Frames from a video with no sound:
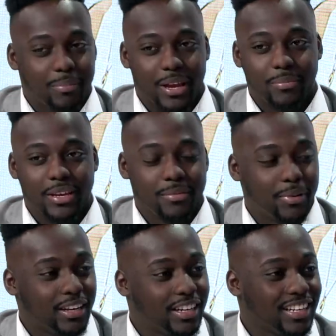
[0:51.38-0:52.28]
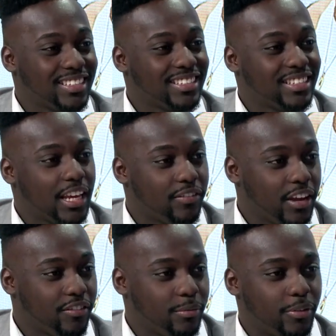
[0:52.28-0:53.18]
may be bullied, it's a safe
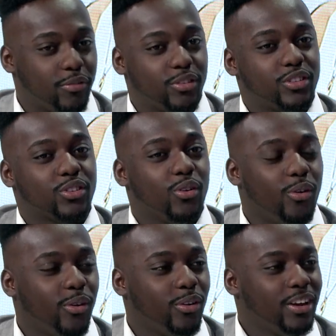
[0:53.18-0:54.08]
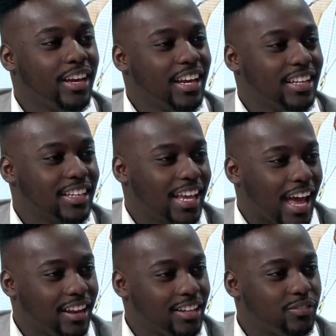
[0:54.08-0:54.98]
haven, but for the school, it's a
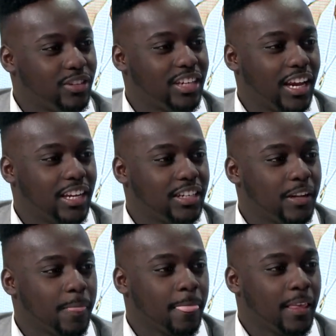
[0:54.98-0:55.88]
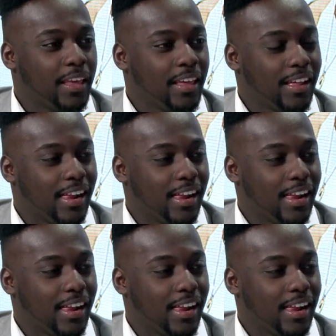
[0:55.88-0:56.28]
catalyst for change. And were